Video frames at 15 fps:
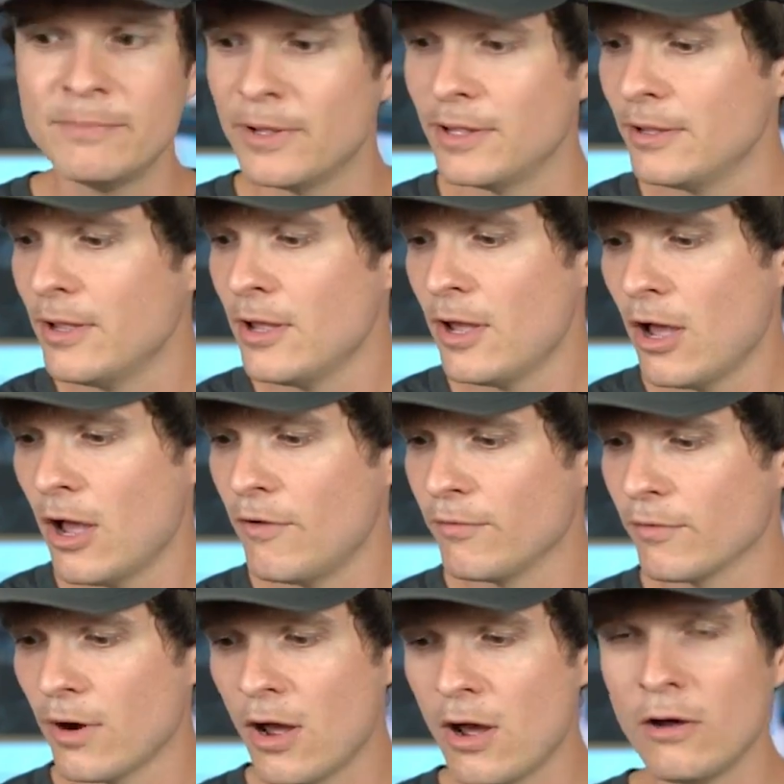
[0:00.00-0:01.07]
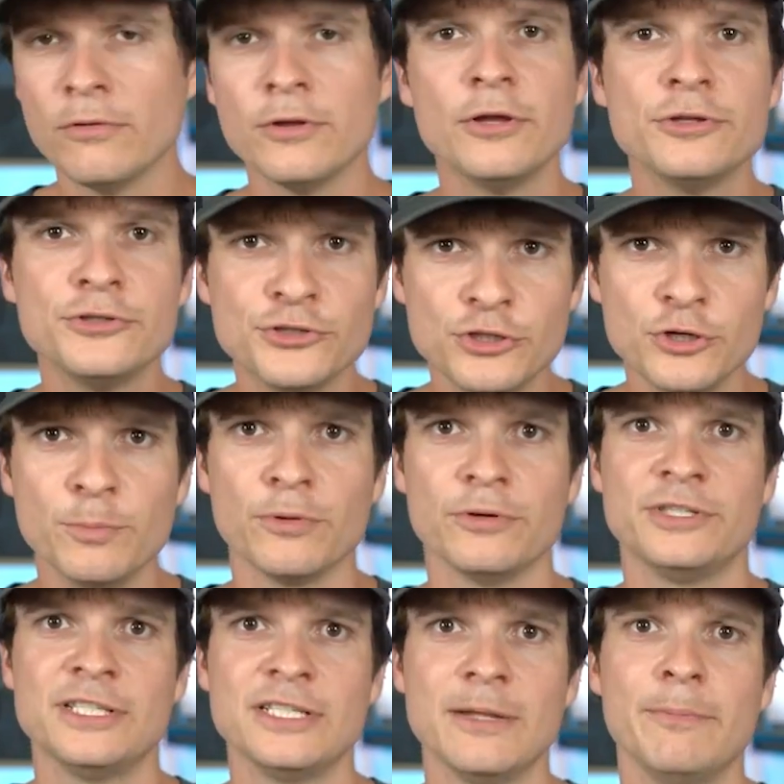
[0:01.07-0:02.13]
but overall,
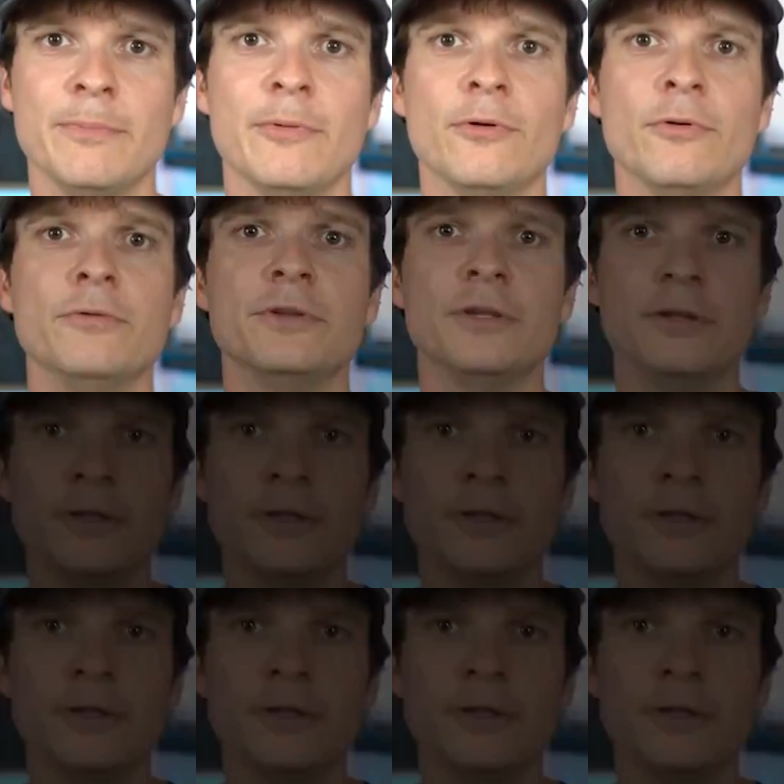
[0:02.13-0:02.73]
super simple to